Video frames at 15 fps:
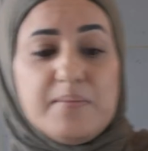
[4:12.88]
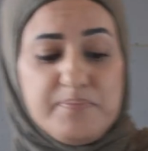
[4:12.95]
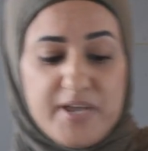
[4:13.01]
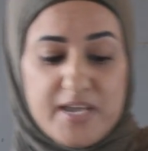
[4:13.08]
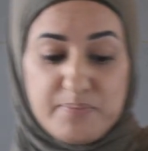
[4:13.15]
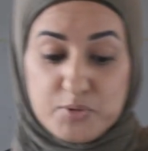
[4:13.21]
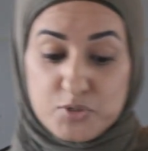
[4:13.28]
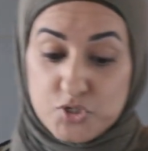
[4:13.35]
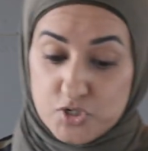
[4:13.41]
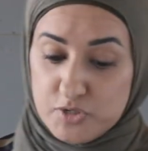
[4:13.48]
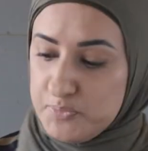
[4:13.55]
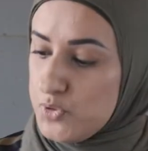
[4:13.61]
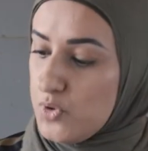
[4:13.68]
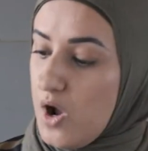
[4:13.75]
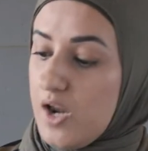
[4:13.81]
people do
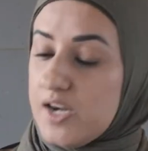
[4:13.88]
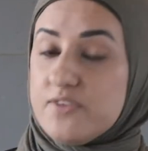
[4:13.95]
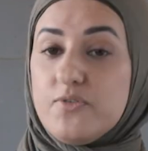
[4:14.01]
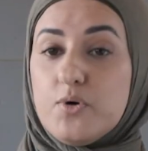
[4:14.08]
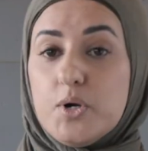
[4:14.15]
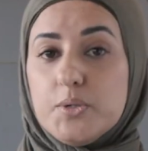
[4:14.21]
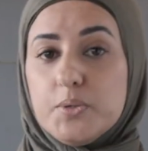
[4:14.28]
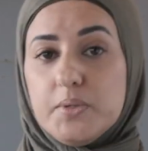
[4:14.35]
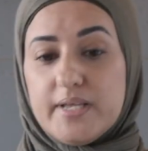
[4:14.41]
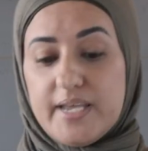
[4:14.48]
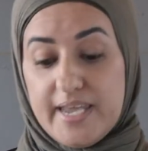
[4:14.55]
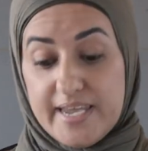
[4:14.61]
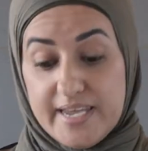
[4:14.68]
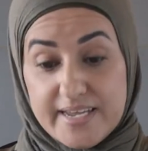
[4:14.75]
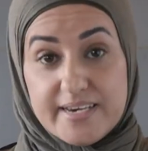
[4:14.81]
put olive oil
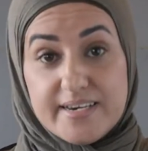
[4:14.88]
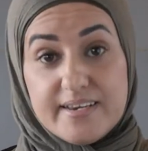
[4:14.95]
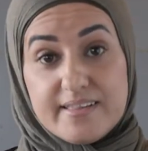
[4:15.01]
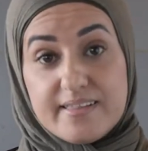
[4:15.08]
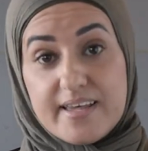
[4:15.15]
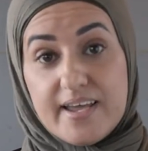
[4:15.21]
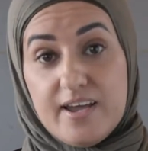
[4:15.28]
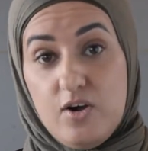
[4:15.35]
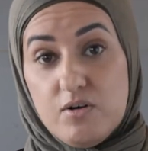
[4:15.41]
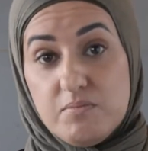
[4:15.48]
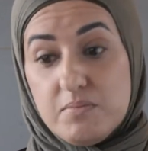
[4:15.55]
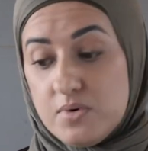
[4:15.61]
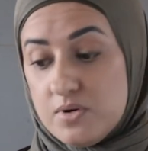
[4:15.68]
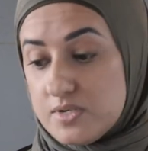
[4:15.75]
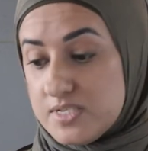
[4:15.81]
in their
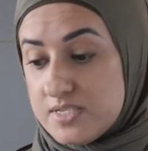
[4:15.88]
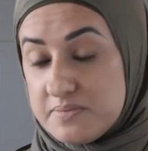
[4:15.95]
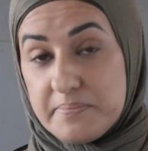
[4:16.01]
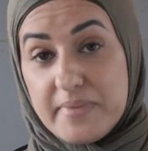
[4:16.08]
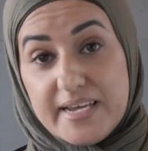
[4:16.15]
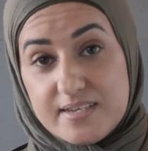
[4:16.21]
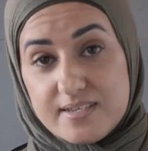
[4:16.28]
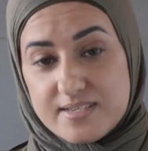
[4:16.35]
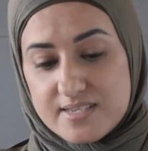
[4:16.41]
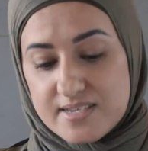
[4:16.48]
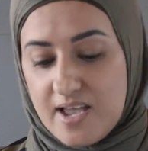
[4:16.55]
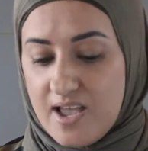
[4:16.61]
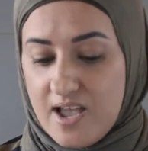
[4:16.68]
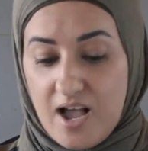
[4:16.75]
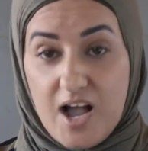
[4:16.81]
hummus mix.
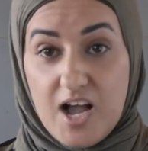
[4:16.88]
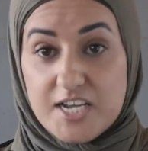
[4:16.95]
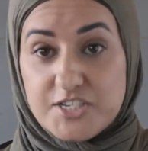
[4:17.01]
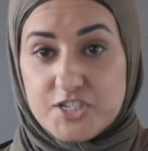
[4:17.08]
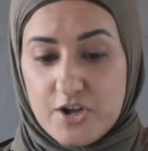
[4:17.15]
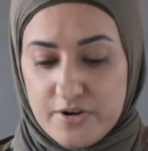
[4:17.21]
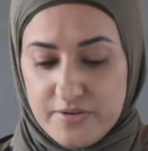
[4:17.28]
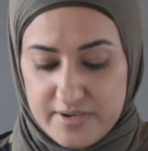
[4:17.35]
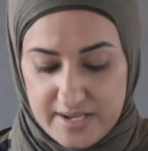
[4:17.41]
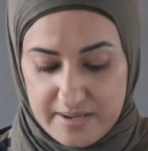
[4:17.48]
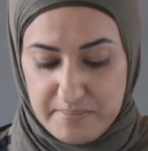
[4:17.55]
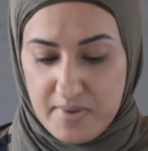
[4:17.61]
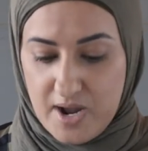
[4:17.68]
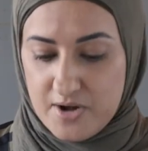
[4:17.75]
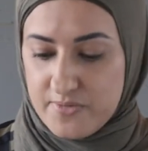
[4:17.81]
I don't
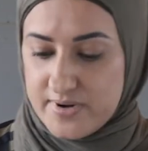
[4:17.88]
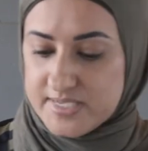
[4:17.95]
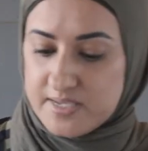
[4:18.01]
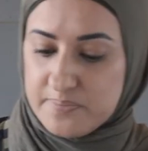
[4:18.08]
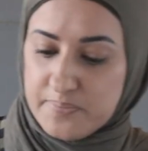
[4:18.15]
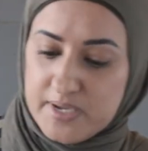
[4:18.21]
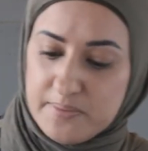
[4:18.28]
in my recipe,